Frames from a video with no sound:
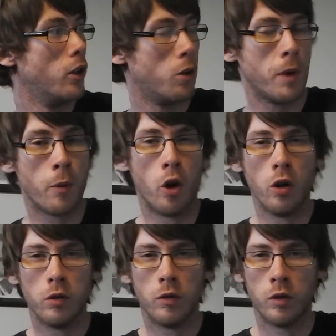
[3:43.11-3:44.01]
on my
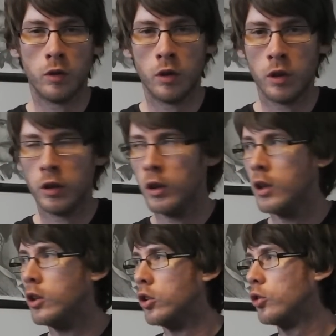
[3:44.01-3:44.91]
wall.
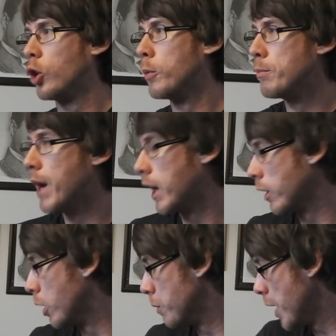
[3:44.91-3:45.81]
So I'll be
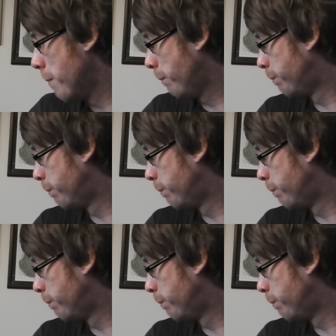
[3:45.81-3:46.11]
banging it up there.